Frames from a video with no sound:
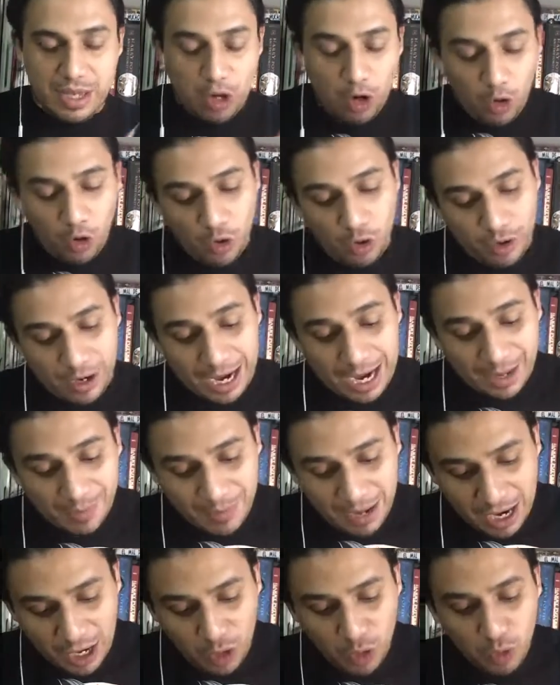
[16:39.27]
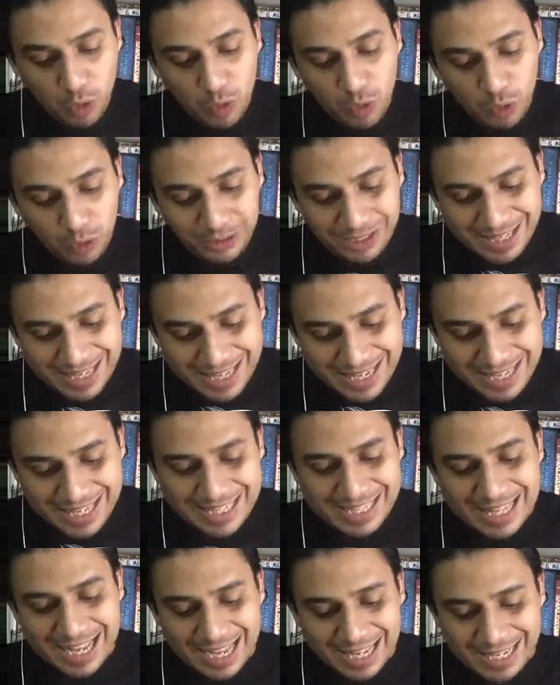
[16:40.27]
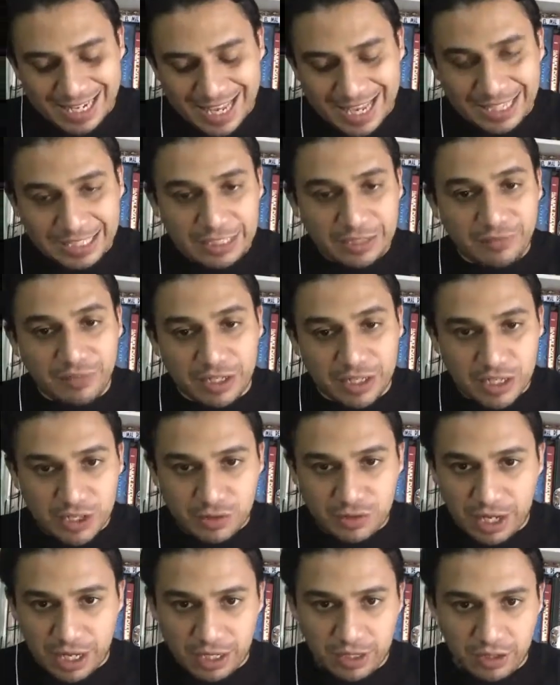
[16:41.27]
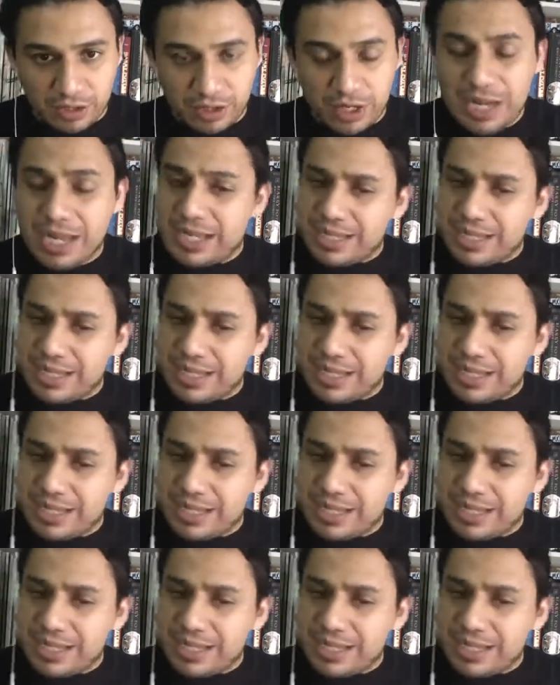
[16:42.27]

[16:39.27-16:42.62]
Or a mahout is an elephant trainer.